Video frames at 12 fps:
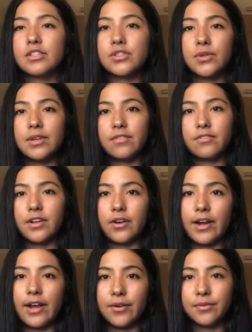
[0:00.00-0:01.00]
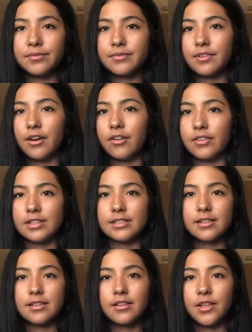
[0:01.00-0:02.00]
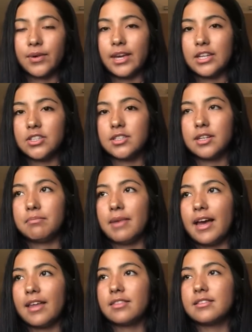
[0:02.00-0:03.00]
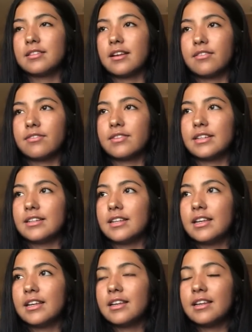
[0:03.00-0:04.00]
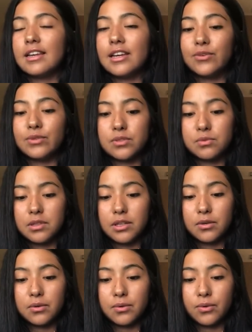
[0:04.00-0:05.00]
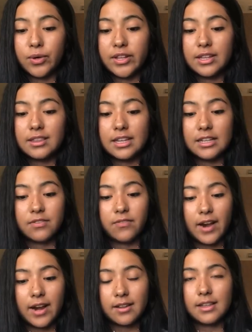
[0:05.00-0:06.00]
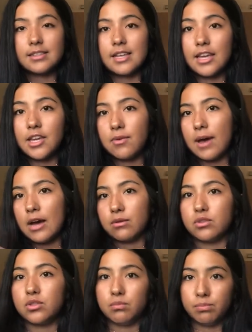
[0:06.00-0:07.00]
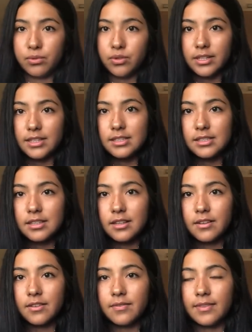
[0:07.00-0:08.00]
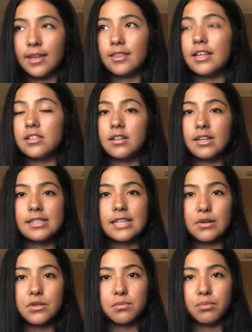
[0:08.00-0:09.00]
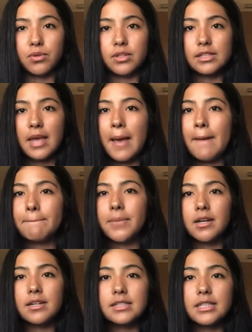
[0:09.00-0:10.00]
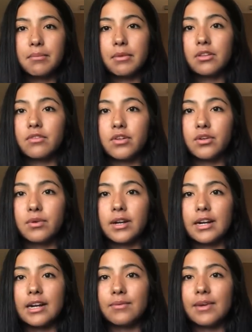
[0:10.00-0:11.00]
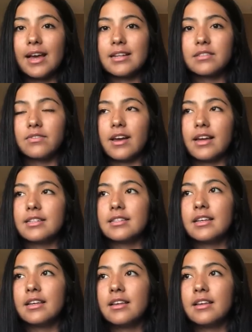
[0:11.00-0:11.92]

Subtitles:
so you can figure out all this location math stuff. And it was really cool. And then they finally take you out to Bolas. Like, they took us out to Bolas, put us in the middle of nowhere, and we had to find,